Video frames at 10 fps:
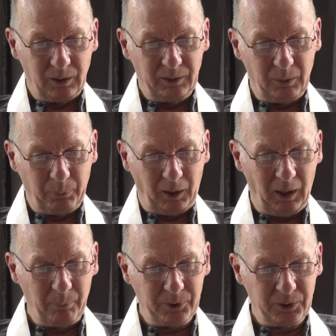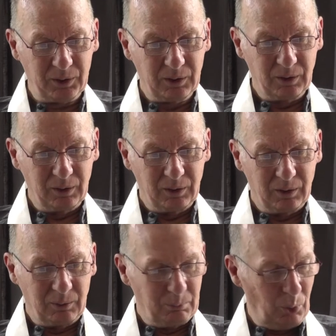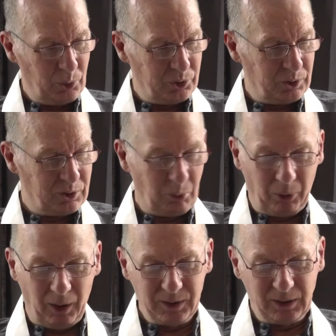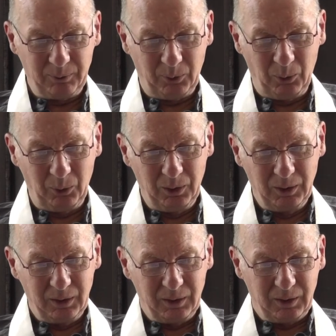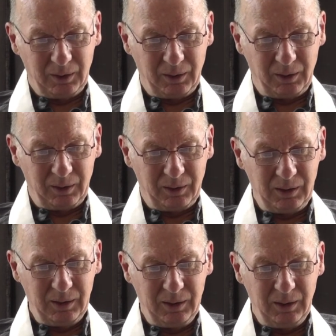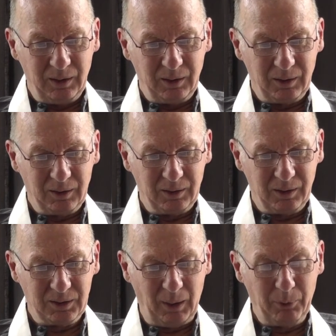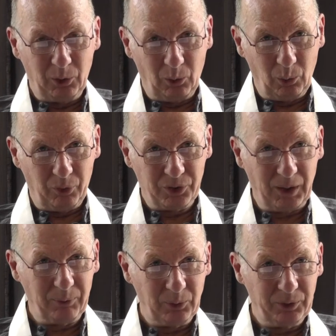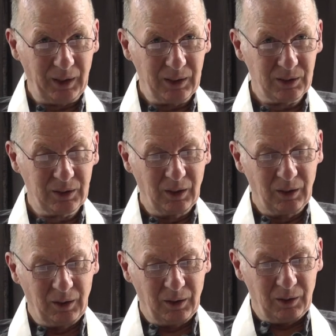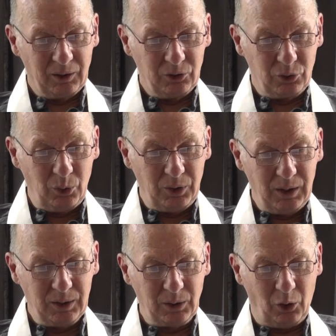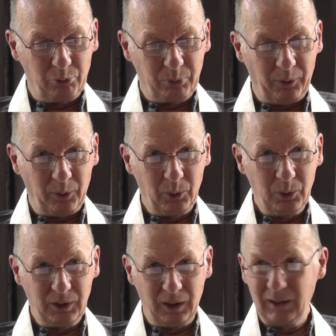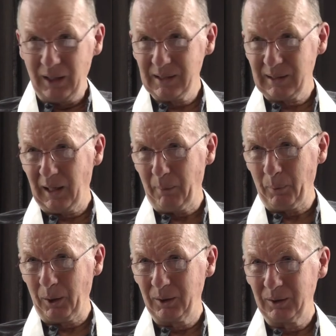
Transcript: And then perhaps most surprising of all, the, uh, the seminar over several days, Duties of Brotherhood in Islam.